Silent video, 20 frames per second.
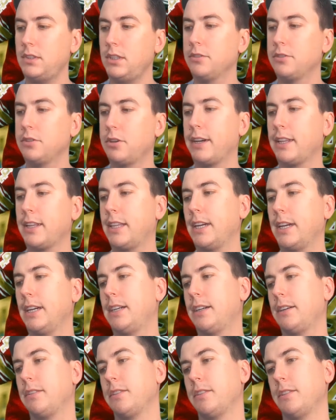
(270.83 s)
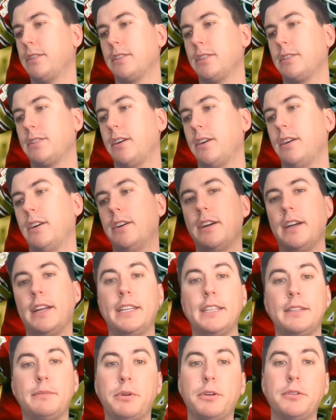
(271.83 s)
So I think
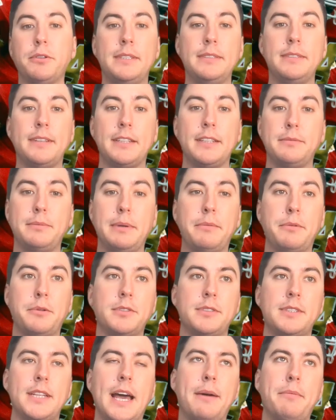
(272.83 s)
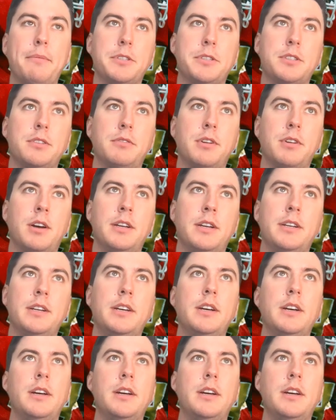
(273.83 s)
both teams have to be able to establish the run,